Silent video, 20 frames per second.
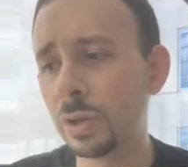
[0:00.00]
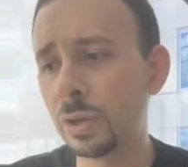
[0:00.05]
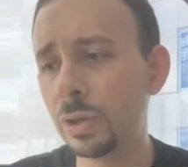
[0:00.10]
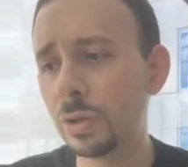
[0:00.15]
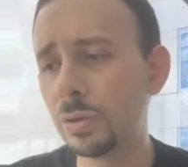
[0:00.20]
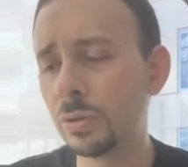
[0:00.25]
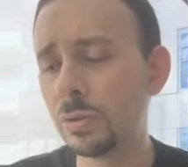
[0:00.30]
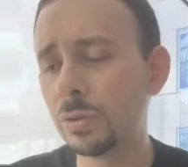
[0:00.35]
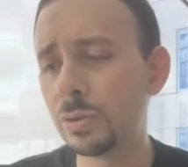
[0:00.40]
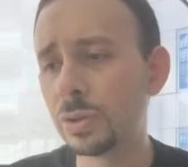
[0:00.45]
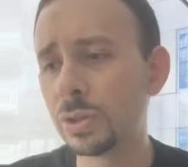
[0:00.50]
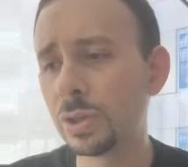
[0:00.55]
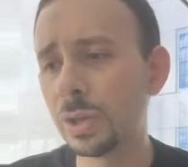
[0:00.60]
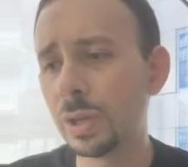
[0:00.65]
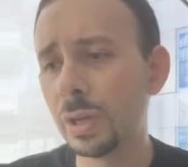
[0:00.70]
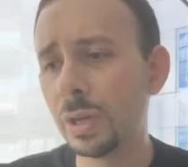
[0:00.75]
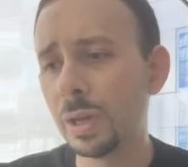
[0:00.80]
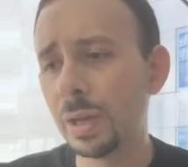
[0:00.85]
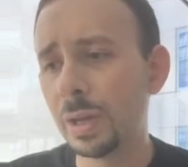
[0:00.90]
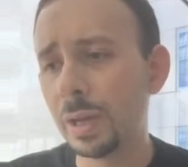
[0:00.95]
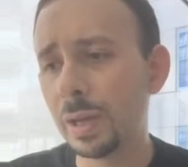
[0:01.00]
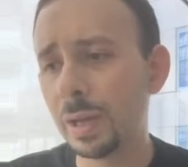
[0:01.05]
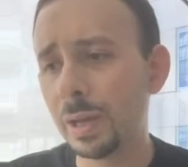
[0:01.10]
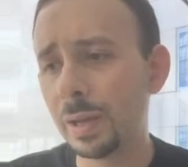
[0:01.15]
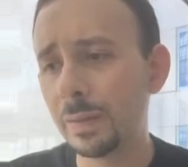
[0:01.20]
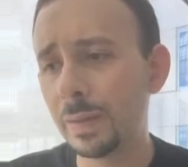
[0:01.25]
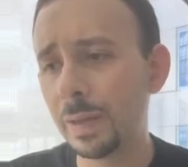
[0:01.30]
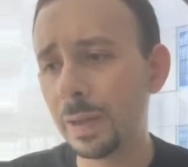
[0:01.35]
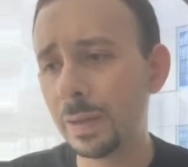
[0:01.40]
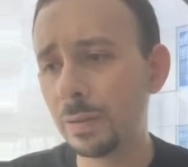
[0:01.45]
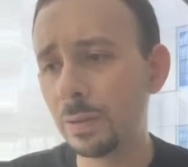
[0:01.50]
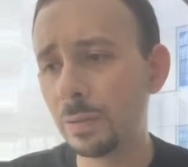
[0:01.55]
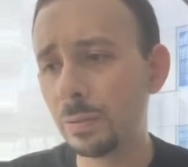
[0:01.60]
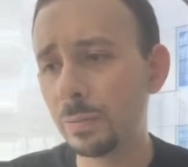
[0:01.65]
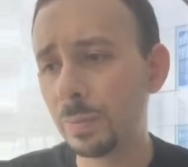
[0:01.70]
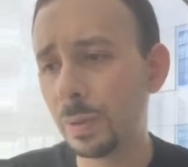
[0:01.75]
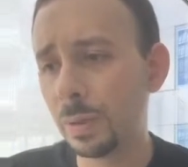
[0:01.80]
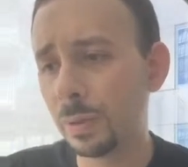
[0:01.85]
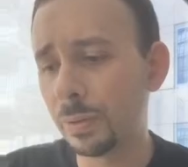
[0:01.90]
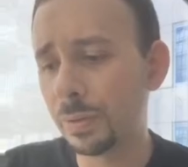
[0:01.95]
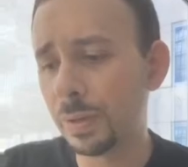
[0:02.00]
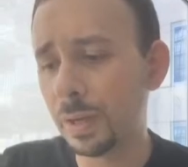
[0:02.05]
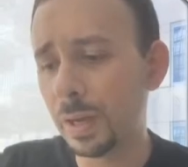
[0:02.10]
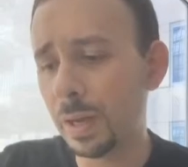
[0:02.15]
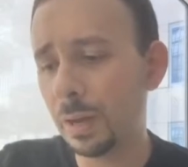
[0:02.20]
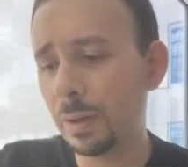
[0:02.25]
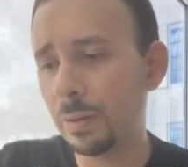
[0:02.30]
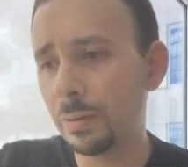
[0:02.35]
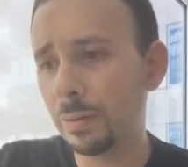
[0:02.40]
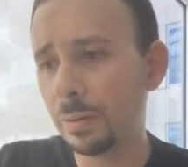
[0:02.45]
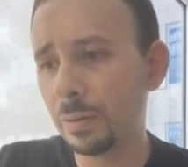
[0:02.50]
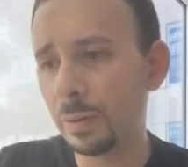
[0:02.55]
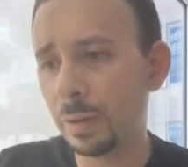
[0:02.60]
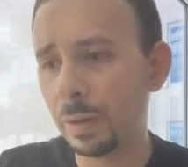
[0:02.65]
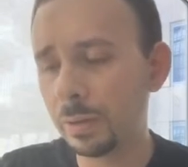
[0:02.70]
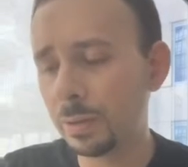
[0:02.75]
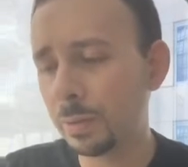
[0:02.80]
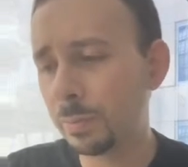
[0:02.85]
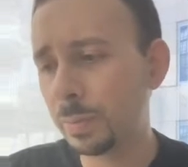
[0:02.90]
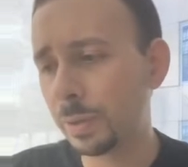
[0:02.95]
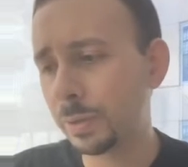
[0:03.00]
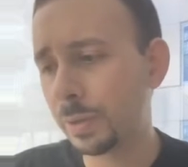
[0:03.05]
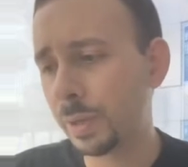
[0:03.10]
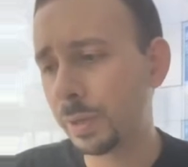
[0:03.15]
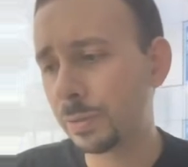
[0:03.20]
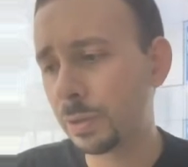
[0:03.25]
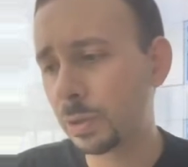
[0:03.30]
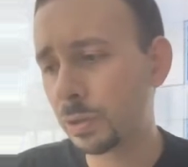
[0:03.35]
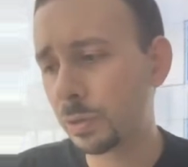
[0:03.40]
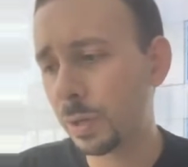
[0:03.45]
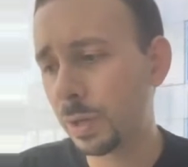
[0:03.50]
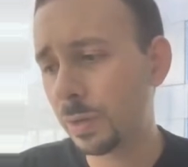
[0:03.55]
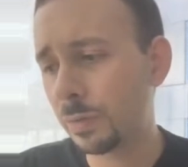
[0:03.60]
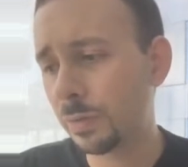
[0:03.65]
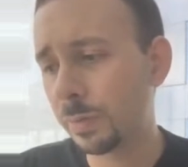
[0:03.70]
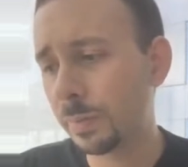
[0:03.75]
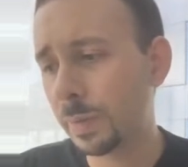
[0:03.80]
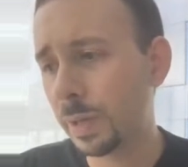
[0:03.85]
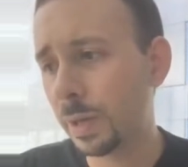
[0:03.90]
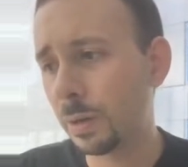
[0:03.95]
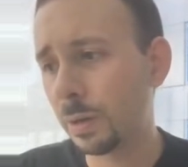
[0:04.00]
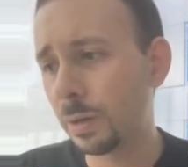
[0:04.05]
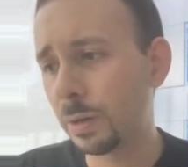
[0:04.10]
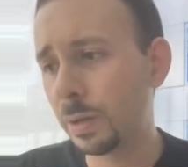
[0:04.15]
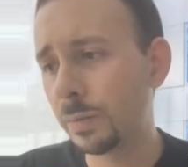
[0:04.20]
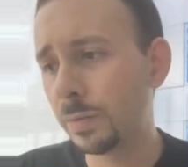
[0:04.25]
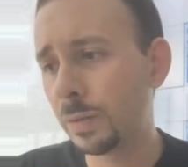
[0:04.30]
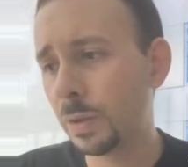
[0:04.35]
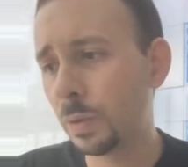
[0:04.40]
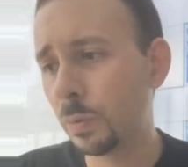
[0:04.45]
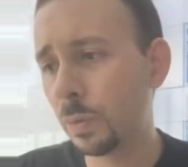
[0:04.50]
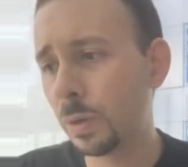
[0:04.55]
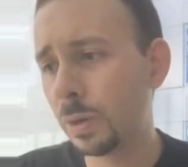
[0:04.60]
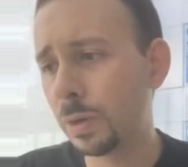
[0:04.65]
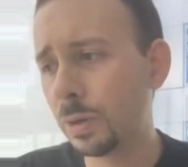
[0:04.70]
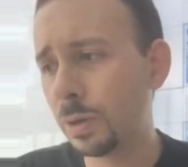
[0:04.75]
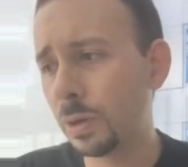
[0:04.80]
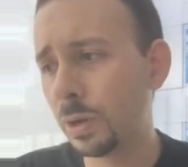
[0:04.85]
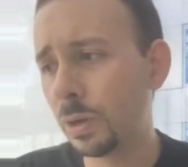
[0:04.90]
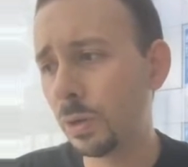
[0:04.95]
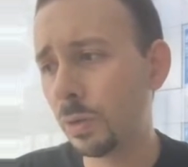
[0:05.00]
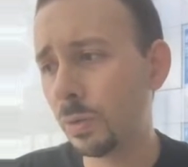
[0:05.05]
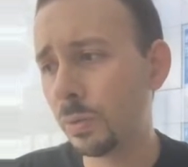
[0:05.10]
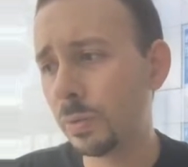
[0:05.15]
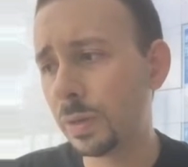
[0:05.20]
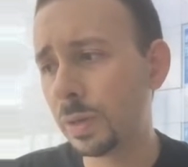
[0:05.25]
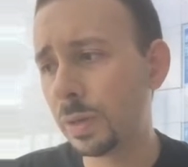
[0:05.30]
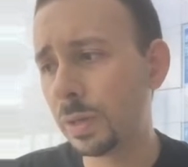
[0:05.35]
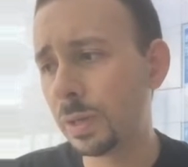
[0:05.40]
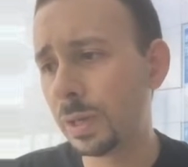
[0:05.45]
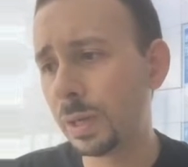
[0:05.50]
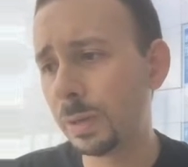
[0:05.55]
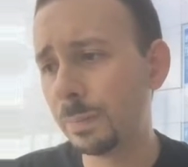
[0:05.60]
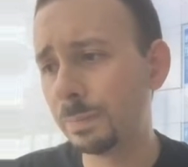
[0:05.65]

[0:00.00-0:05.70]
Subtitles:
use, and then you build it out. You build out the trade from there. If you want to know the